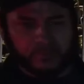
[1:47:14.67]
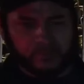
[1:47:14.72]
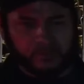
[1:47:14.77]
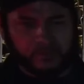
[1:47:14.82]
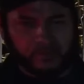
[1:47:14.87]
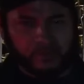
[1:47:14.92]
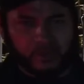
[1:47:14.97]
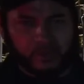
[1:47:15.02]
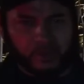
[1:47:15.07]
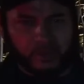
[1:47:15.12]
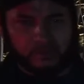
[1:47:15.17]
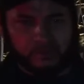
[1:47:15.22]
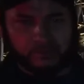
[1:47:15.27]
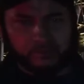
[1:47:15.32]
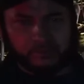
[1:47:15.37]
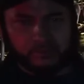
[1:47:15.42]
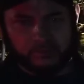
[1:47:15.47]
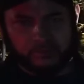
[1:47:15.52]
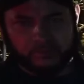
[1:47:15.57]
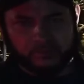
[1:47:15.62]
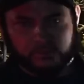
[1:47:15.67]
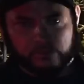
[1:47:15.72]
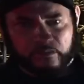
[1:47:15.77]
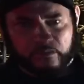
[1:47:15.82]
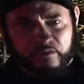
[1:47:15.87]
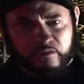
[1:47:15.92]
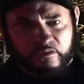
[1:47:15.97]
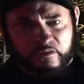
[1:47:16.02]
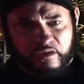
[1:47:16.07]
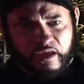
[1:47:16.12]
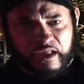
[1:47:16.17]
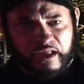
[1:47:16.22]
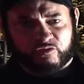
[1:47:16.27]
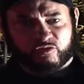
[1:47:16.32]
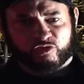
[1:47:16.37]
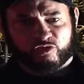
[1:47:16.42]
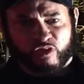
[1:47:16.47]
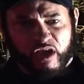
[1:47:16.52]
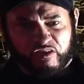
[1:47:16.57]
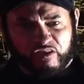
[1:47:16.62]
Yeah.
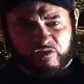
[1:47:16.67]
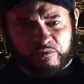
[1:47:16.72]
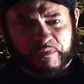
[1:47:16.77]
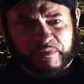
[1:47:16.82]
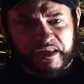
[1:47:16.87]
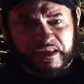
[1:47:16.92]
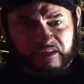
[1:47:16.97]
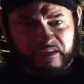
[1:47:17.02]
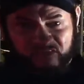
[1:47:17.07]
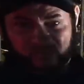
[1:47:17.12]
And trust me,